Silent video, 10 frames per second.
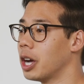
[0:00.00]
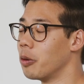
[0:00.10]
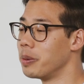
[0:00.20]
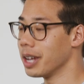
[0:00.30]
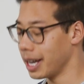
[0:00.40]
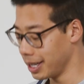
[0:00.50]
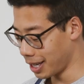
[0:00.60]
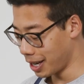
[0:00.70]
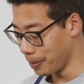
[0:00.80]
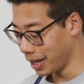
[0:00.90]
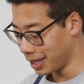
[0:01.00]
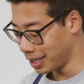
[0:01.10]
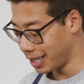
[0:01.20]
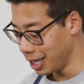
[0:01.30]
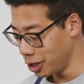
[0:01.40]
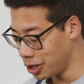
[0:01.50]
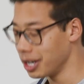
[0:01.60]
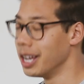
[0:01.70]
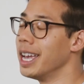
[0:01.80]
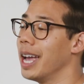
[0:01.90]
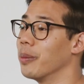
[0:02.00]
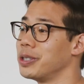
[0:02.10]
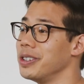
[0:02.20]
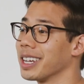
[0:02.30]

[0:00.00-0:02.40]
I hope you guys make this dish, and we'll see you